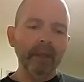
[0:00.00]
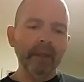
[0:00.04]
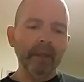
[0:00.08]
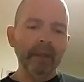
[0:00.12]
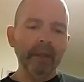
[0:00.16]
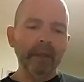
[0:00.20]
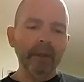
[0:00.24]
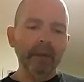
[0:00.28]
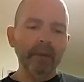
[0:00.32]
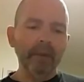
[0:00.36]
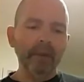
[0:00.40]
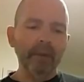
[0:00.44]

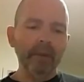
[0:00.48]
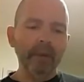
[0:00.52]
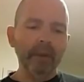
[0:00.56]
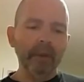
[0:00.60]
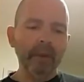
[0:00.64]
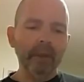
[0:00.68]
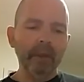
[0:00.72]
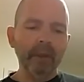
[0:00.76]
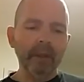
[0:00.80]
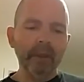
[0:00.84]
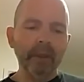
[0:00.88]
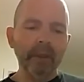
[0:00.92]
Now,
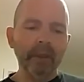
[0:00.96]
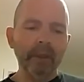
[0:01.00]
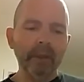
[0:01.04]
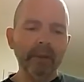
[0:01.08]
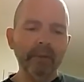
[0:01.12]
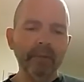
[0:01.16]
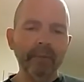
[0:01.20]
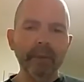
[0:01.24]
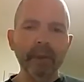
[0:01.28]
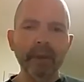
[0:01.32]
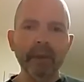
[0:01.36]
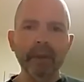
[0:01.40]

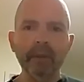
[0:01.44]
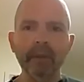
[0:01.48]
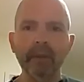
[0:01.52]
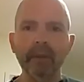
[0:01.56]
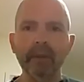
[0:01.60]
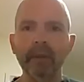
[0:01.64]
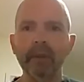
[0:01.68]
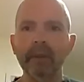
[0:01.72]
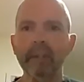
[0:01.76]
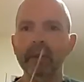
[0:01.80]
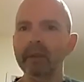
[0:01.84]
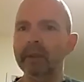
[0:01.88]
I've been
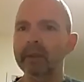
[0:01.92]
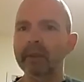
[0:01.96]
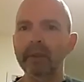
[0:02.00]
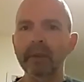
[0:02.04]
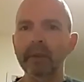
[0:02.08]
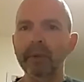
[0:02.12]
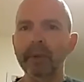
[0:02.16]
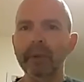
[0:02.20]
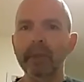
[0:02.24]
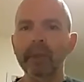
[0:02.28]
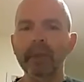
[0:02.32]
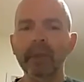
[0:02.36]

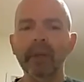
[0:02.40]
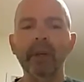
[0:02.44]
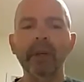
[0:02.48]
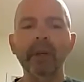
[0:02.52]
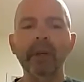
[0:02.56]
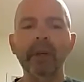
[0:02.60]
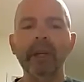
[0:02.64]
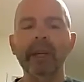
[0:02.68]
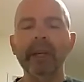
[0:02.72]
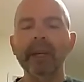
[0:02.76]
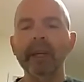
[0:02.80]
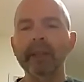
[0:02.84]
doing
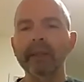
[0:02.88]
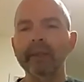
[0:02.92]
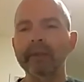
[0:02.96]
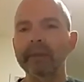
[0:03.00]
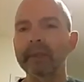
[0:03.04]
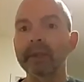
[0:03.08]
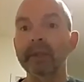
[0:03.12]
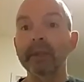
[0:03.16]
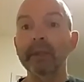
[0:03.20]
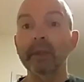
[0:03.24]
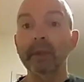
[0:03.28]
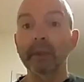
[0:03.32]
long lengths,